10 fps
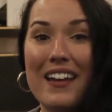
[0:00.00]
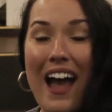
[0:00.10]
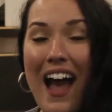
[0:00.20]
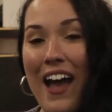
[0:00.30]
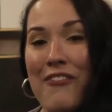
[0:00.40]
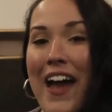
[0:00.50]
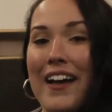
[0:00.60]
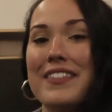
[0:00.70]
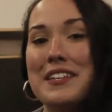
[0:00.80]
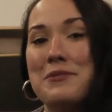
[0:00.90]
I've
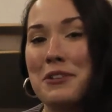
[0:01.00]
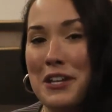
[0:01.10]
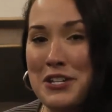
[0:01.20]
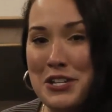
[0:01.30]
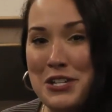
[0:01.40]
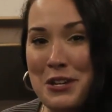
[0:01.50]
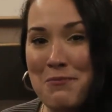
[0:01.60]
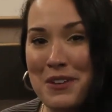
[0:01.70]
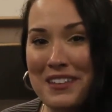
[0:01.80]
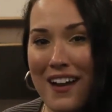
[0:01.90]
had this relationship
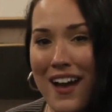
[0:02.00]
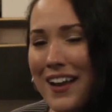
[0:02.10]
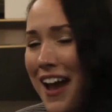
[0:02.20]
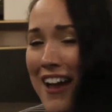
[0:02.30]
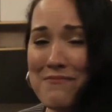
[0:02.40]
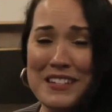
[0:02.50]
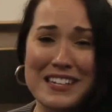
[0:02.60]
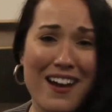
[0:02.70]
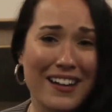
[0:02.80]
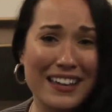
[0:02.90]
with God. I've been
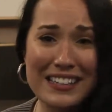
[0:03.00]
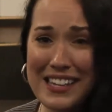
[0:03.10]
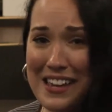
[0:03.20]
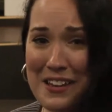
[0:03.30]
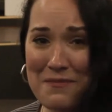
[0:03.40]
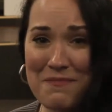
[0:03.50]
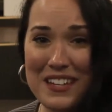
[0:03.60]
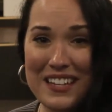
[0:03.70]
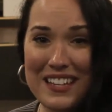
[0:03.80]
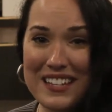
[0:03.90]
talking to Him
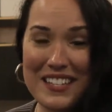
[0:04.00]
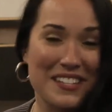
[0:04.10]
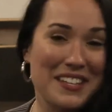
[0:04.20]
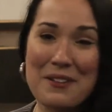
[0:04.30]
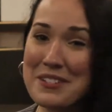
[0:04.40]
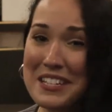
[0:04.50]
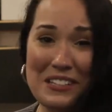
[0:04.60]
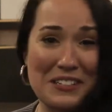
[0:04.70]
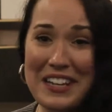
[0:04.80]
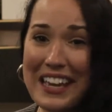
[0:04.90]
since I was a
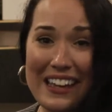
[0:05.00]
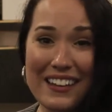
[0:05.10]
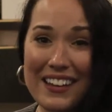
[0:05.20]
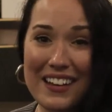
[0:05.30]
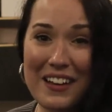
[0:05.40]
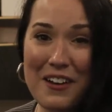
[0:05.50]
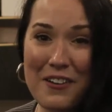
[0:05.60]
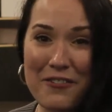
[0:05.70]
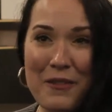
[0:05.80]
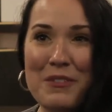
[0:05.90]
little kid.
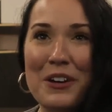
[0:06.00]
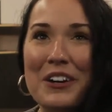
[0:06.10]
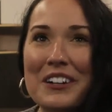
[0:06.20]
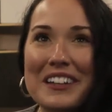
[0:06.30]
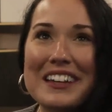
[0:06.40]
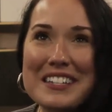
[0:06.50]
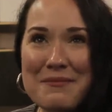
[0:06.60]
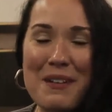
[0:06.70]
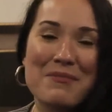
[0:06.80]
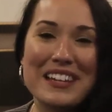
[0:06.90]
From the earliest
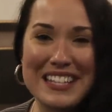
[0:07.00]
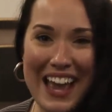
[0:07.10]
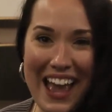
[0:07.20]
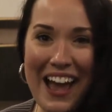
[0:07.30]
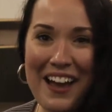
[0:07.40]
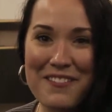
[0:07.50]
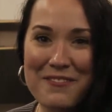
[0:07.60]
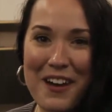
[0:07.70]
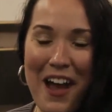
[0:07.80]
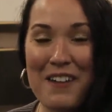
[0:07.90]
memories I have,
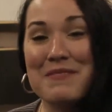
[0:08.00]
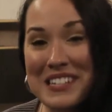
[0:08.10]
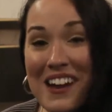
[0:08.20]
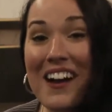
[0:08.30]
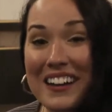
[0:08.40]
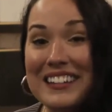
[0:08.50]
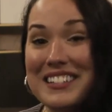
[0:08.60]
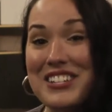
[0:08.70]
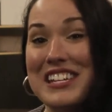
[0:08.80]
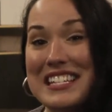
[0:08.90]
I've been talking to
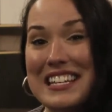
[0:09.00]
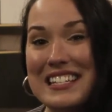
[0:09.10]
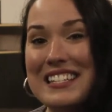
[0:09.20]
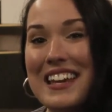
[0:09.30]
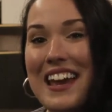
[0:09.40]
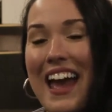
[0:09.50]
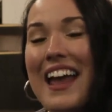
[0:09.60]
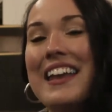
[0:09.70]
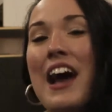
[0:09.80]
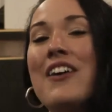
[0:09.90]
Jesus.
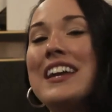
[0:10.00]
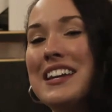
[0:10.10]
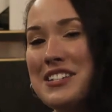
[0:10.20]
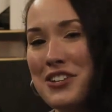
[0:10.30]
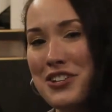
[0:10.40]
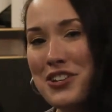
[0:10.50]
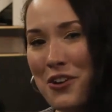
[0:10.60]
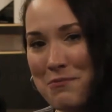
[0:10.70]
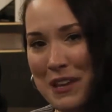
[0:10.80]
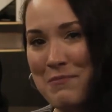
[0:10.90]
And now I get to
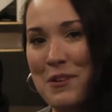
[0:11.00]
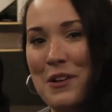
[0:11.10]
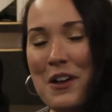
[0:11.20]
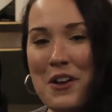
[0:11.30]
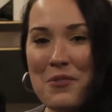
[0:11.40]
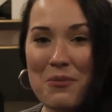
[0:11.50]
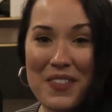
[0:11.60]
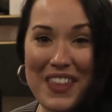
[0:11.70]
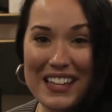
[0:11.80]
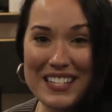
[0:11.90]
show people
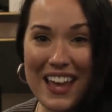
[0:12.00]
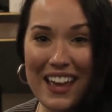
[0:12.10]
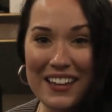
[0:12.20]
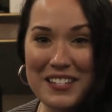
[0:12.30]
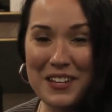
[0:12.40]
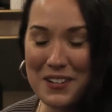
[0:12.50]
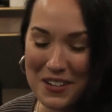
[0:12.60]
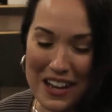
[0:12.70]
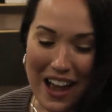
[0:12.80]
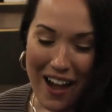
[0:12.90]
what that's like. So
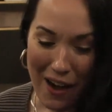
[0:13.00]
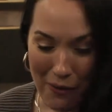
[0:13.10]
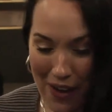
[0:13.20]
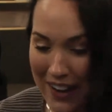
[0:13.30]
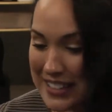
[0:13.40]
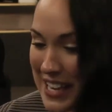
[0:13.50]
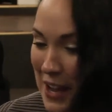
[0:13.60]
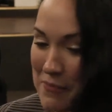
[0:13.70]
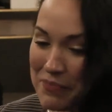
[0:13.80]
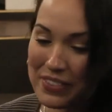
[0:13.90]
I walked
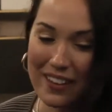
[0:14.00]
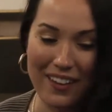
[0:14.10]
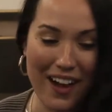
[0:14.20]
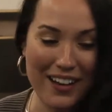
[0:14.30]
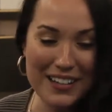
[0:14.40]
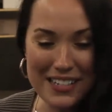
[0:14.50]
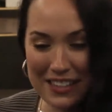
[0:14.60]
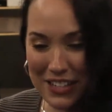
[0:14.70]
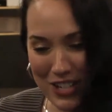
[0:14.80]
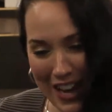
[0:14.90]
up, got into the
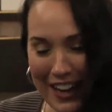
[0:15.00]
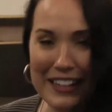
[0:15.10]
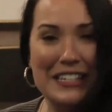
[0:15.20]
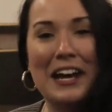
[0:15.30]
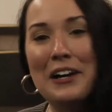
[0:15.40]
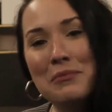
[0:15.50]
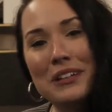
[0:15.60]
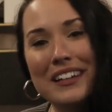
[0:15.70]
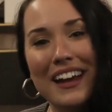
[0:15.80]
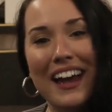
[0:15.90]
giant
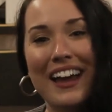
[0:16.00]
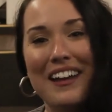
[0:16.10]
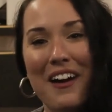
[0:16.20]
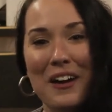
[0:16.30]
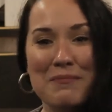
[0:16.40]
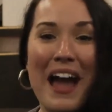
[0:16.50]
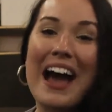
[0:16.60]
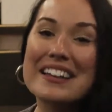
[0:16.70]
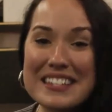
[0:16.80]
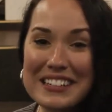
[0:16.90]
tub, and our
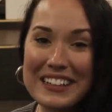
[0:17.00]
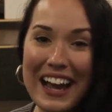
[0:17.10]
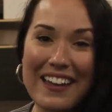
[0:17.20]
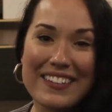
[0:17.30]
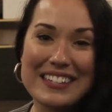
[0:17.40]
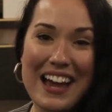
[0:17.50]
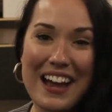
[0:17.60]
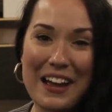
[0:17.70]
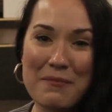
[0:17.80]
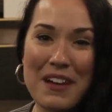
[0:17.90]
pastor at the
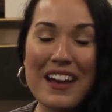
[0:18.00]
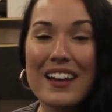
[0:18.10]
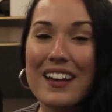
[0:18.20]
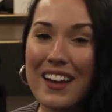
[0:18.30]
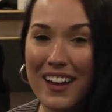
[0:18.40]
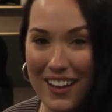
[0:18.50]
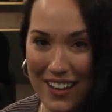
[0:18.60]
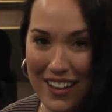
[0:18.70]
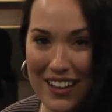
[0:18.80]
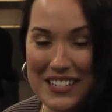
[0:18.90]
time
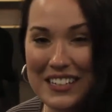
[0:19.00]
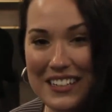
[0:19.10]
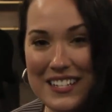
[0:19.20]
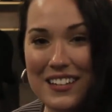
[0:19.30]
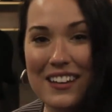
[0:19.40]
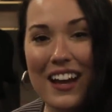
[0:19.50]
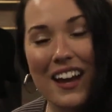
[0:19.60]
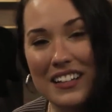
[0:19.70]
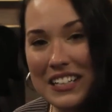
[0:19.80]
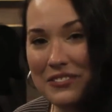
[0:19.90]
I'll tell you a secret. I
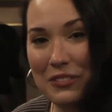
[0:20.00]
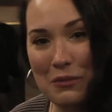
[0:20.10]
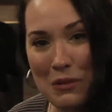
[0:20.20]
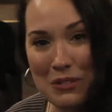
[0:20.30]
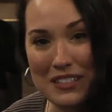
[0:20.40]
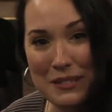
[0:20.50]
don't even remember this